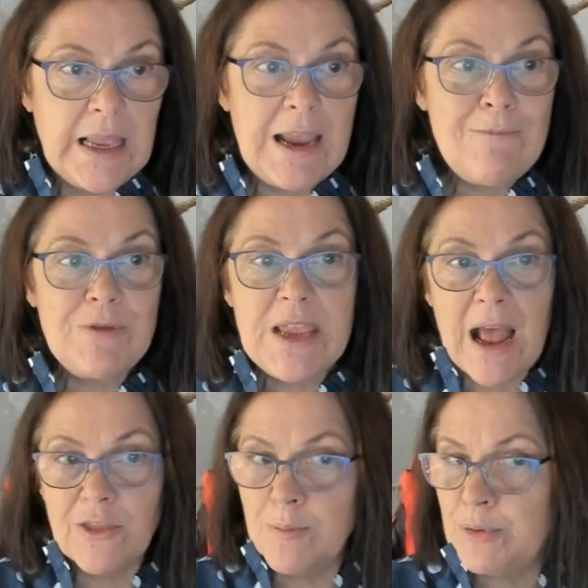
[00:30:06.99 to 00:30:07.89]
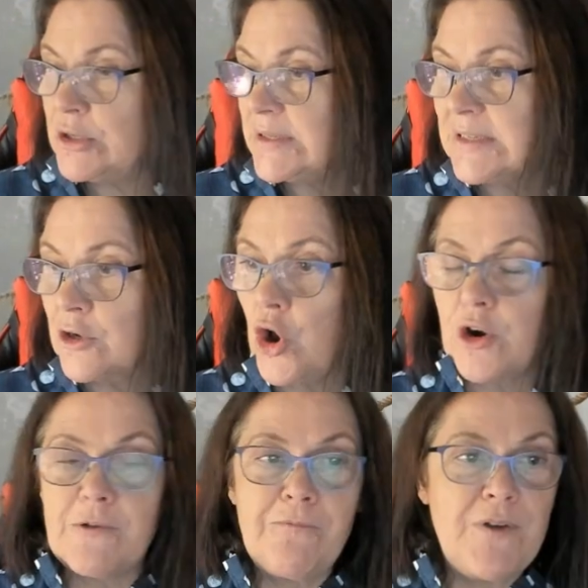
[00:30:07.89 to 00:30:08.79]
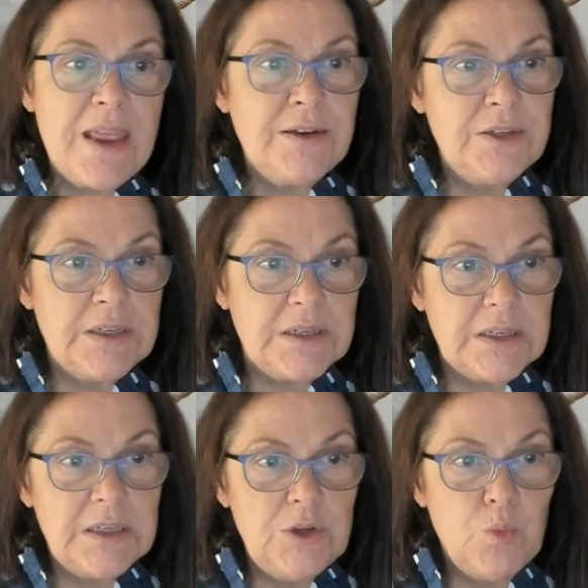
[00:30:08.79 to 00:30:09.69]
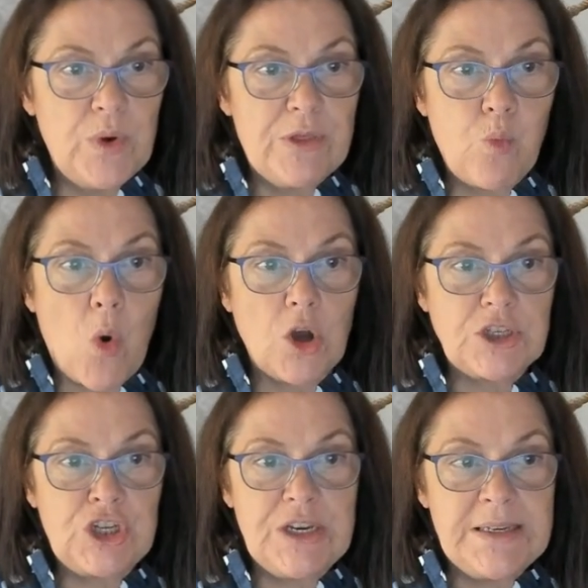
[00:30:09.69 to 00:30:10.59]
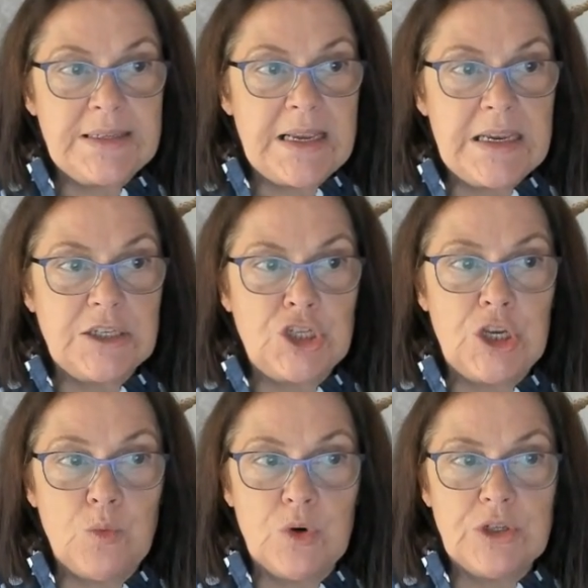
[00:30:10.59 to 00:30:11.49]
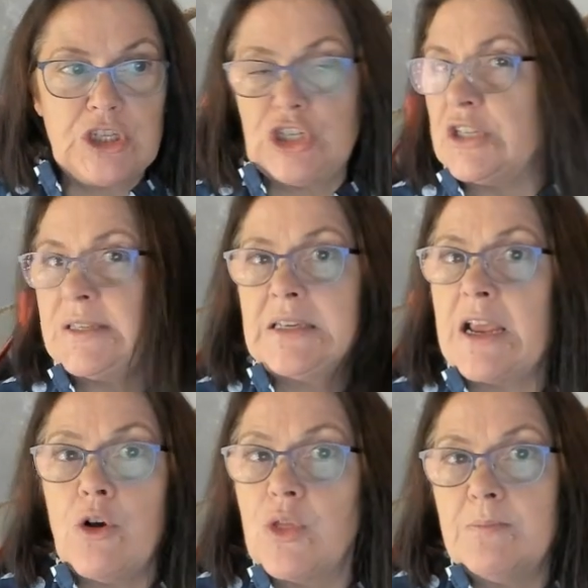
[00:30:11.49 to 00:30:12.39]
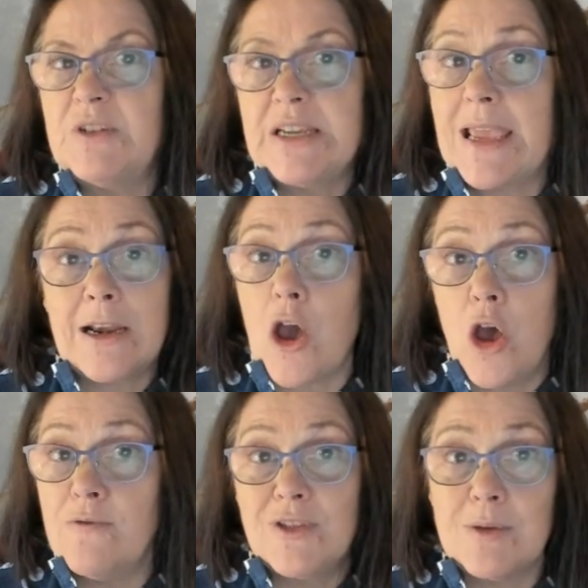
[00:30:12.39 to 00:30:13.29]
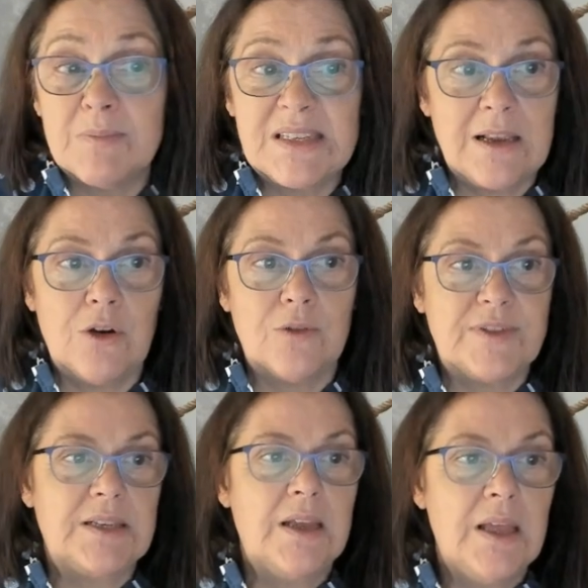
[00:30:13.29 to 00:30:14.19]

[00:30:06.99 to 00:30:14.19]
If the other person got offended with what she said, she would just tell them to get over themselves.